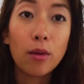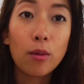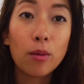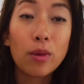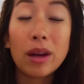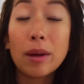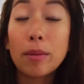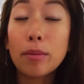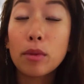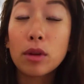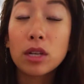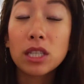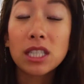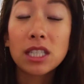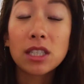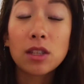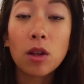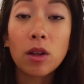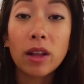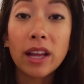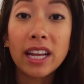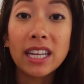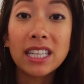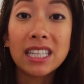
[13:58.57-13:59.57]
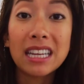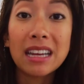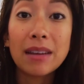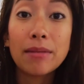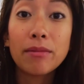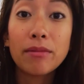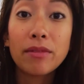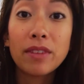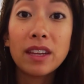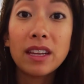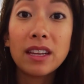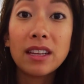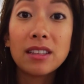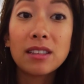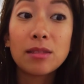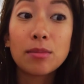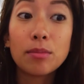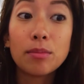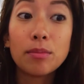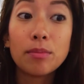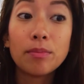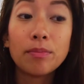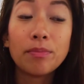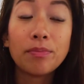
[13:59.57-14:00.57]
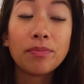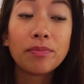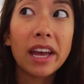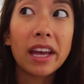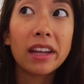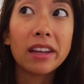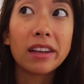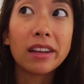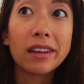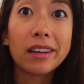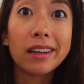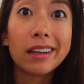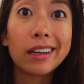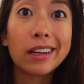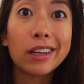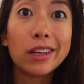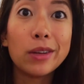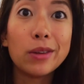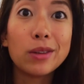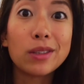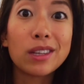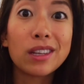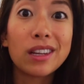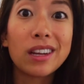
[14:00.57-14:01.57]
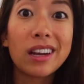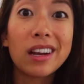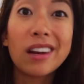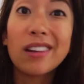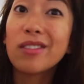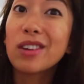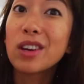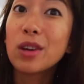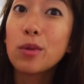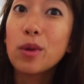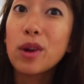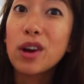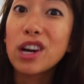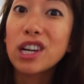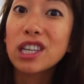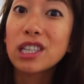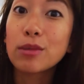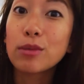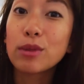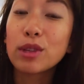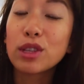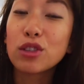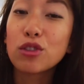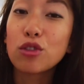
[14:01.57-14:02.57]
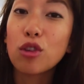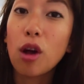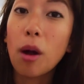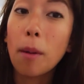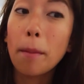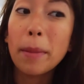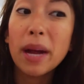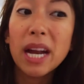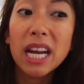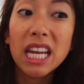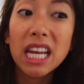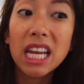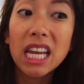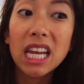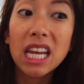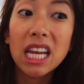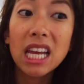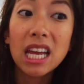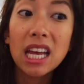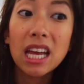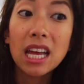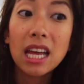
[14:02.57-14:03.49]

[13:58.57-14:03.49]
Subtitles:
Reimburses all ATM fees, and I can use it everywhere to withdraw money.